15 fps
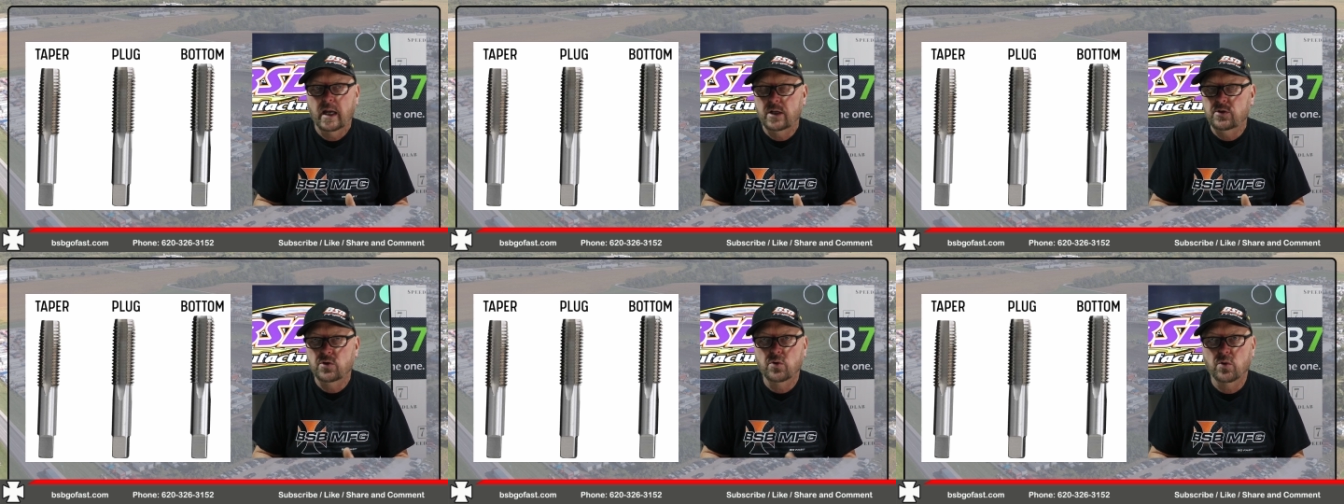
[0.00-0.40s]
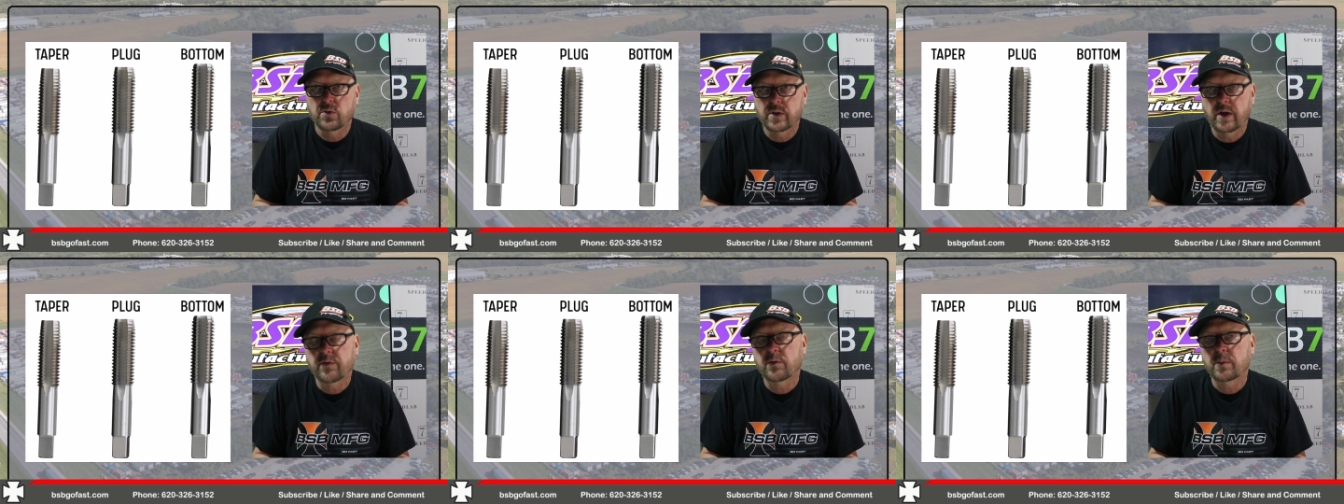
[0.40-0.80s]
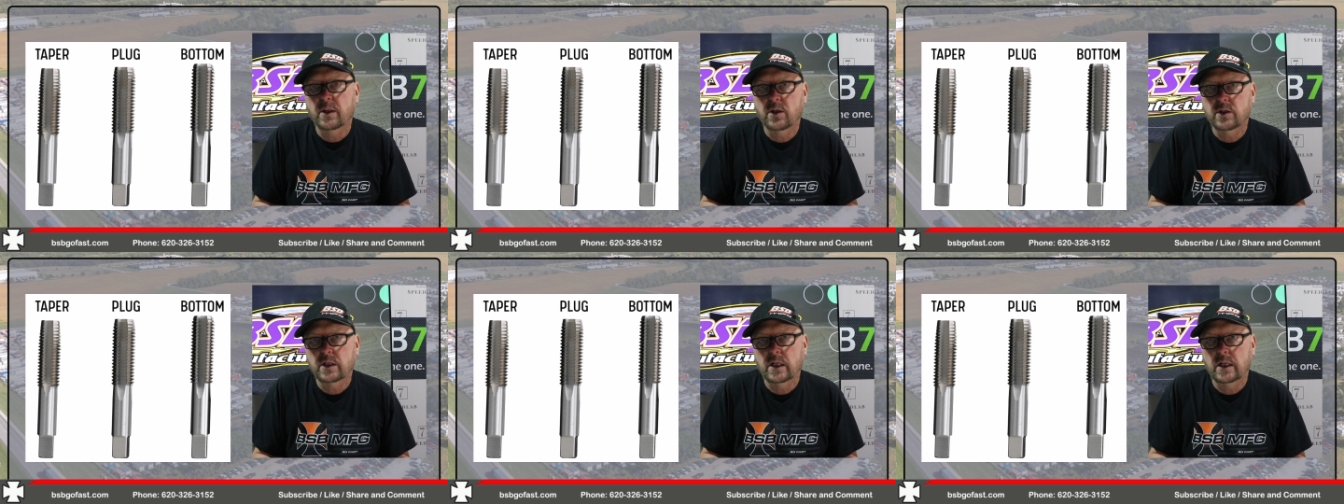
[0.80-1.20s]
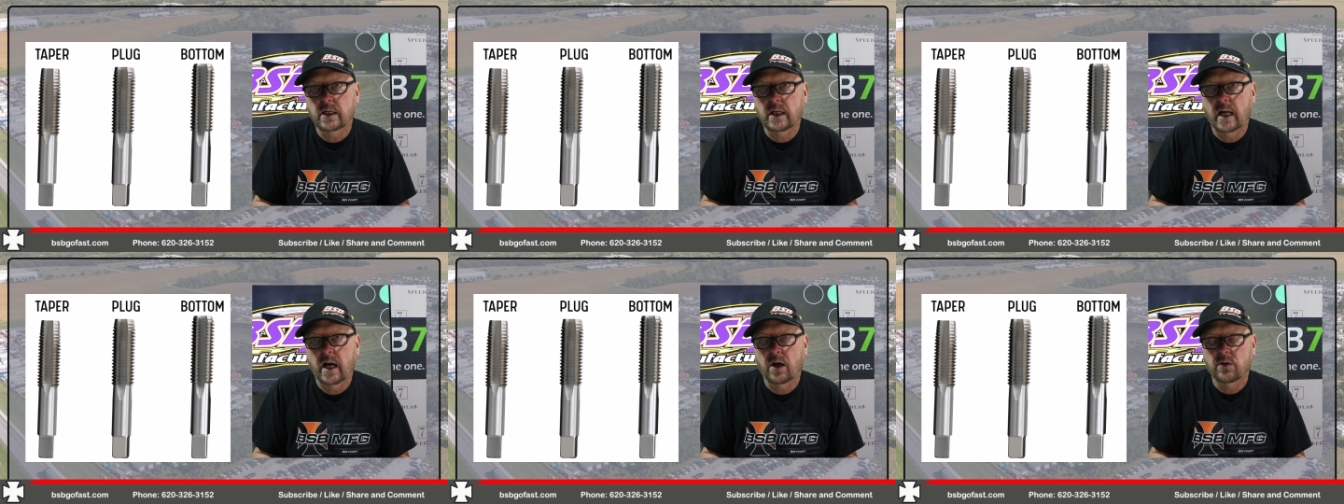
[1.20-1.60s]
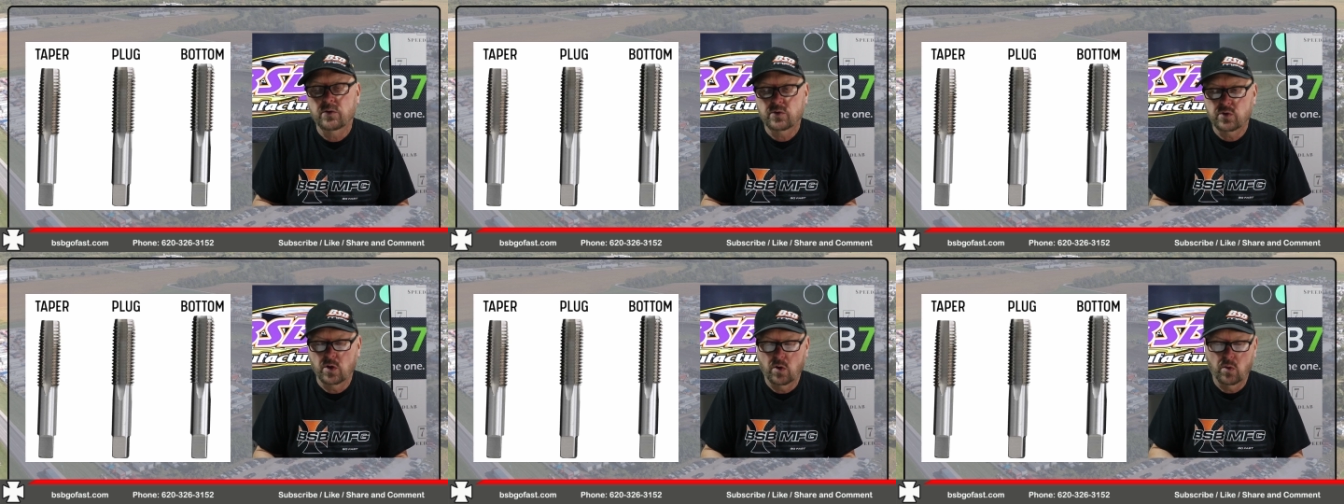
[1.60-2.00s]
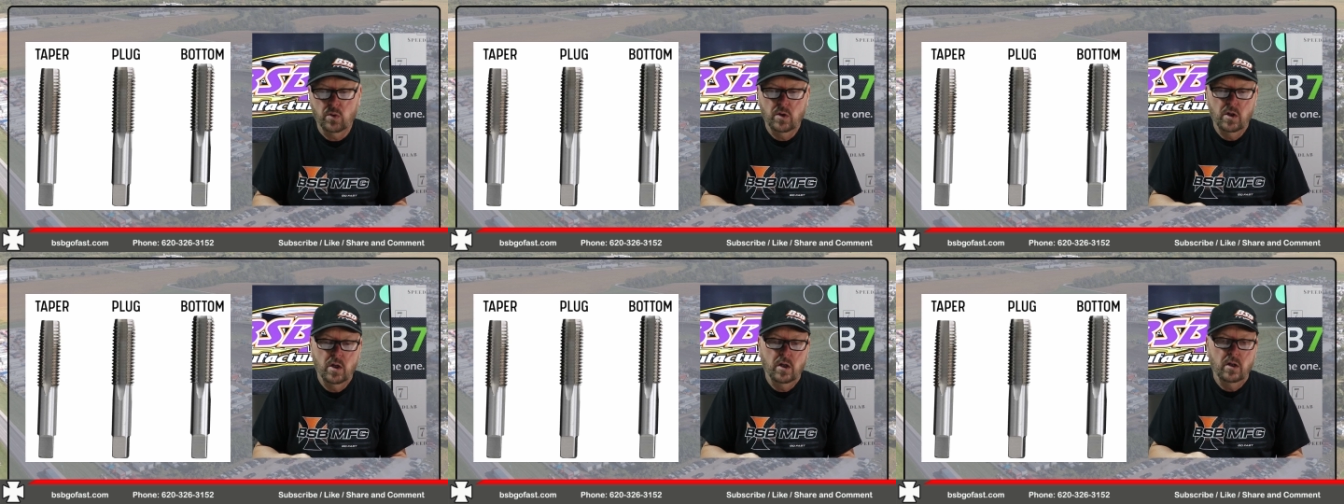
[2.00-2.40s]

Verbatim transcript: and you will never be able to get it out. So